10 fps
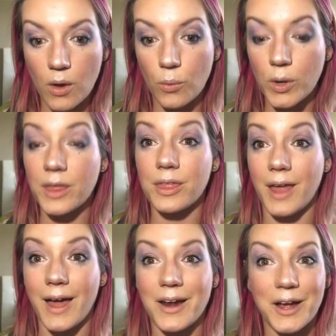with
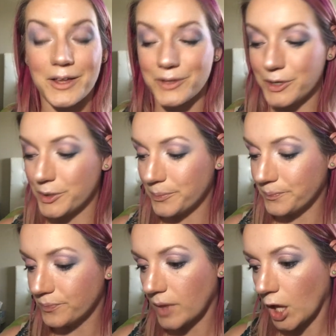that eyeliner.
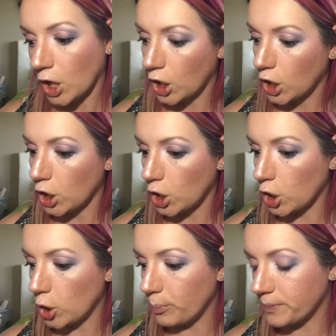
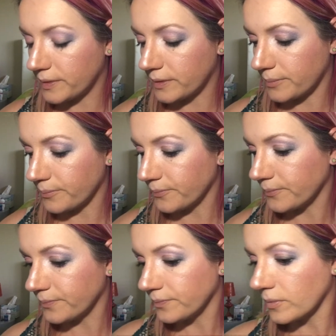Oops.
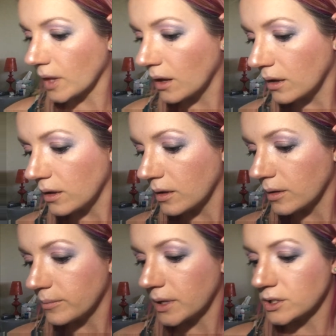I'm
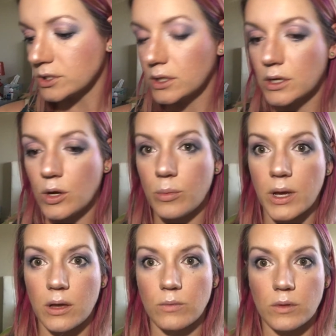actually gonna go
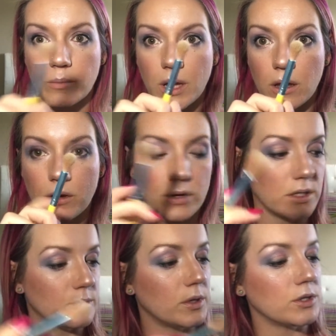back in with my
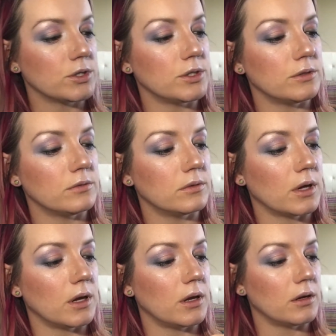crease brush too
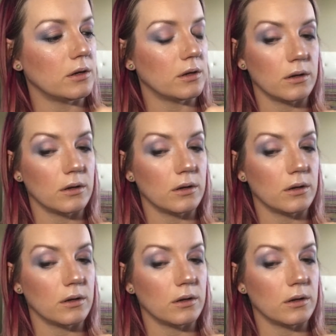and